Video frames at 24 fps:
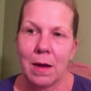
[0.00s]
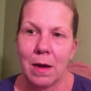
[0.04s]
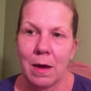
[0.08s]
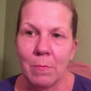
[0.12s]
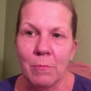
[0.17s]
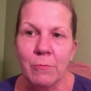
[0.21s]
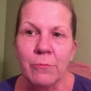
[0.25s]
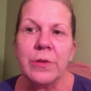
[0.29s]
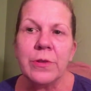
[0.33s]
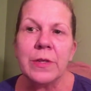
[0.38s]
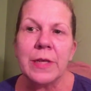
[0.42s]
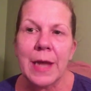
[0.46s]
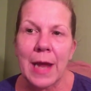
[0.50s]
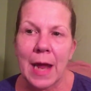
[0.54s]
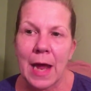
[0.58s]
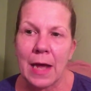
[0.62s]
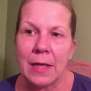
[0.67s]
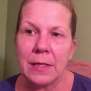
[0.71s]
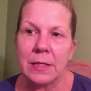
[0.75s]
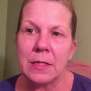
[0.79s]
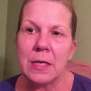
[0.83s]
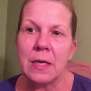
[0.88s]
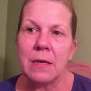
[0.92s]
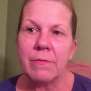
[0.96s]
I'm really
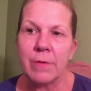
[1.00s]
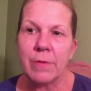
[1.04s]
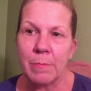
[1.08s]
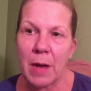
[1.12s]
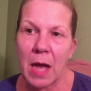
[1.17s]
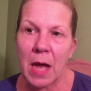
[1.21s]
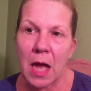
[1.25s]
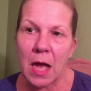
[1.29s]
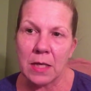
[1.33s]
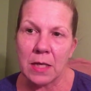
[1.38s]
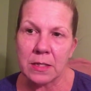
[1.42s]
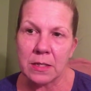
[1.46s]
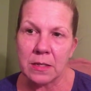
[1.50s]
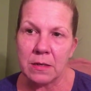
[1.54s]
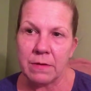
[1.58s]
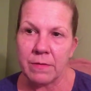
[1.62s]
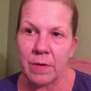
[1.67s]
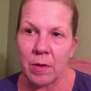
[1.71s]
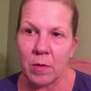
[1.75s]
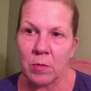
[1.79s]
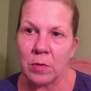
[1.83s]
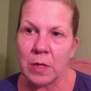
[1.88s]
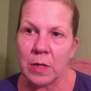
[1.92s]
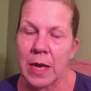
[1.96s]
asking for positive
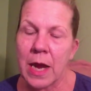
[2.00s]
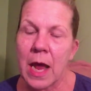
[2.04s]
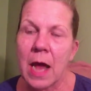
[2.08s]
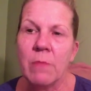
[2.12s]
only.